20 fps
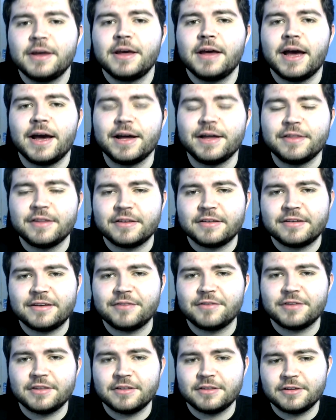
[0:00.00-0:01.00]
And that's
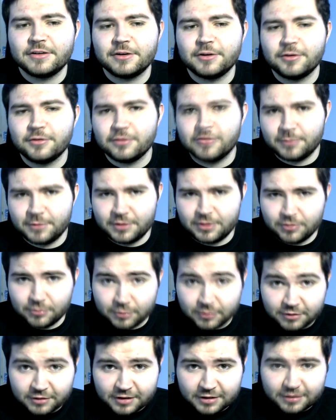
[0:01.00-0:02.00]
everything that goes on with the
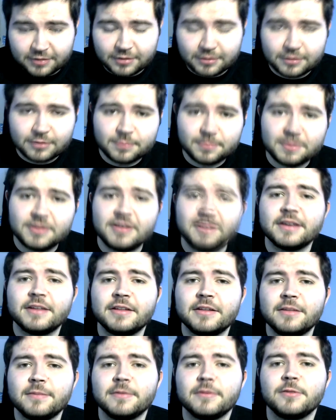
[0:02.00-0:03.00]
Resistance,
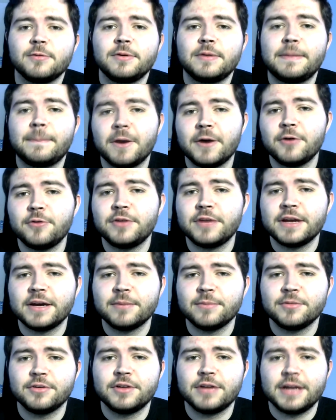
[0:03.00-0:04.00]
particularly between Poe
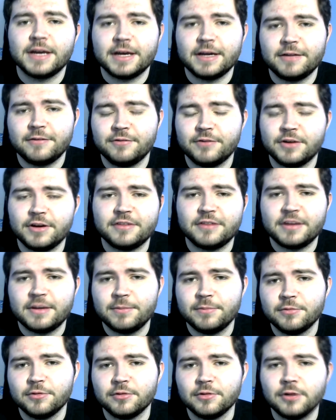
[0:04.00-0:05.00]
Dameron and Vice
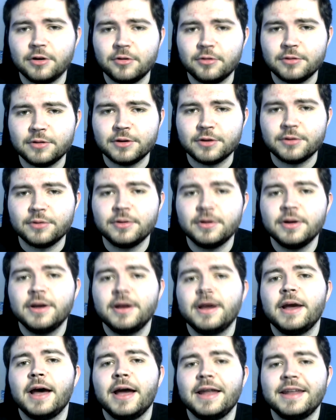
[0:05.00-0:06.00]
Admiral Holdo.
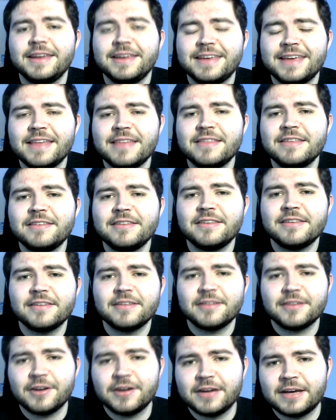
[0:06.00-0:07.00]
And again, this is
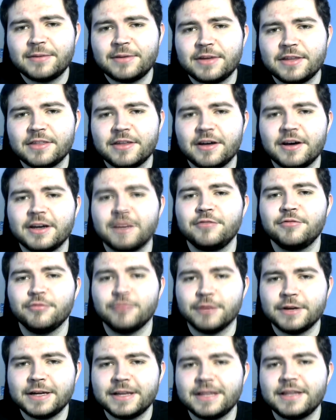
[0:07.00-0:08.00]
a dynamic that I
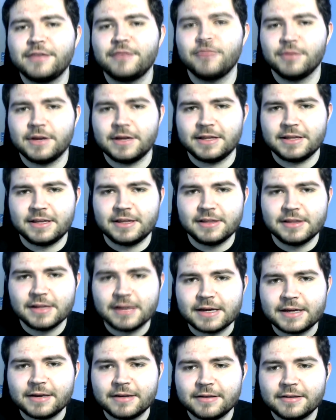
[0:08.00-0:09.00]
really
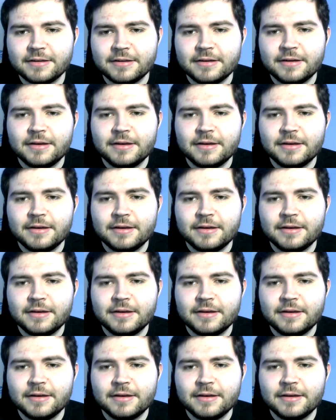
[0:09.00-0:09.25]
liked.